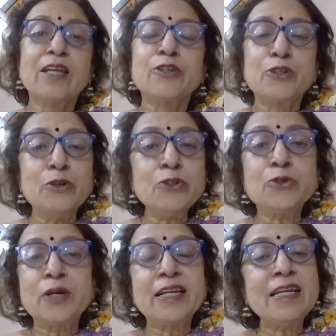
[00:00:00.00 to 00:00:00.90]

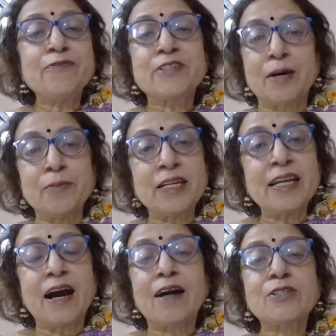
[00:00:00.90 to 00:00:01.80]
Usually, if
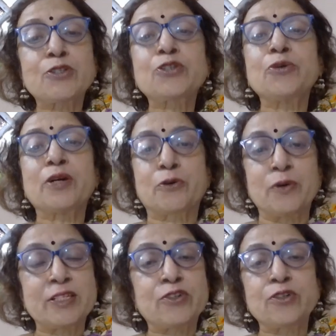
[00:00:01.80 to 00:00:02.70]
somebody asks you a
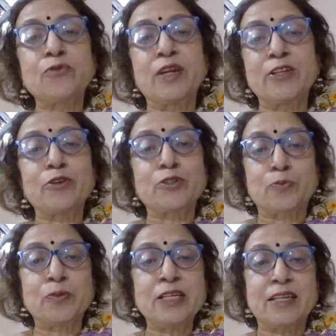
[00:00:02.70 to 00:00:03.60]
question when you're
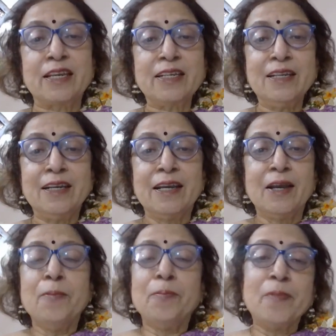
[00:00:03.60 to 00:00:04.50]
speaking,
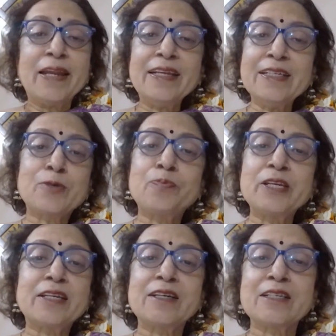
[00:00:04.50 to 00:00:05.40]
many
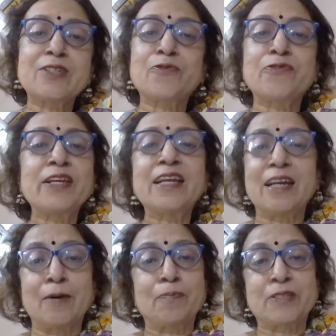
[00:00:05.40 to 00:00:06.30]
speakers feel
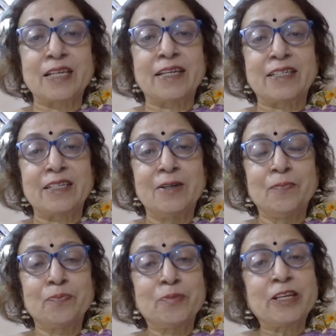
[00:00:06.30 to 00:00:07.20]
upset
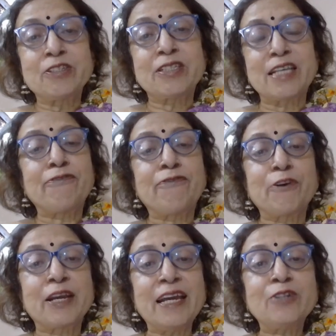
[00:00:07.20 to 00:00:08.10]
because they
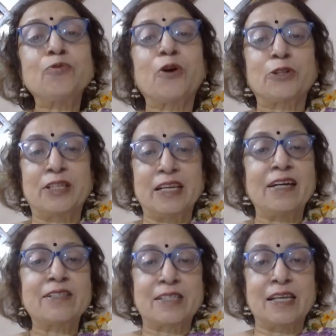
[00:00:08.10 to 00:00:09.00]
forget what they are
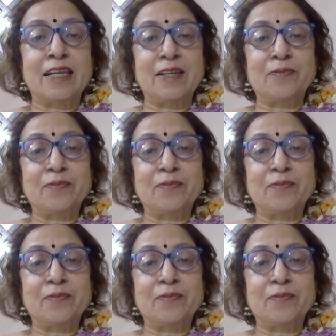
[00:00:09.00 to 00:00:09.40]
saying.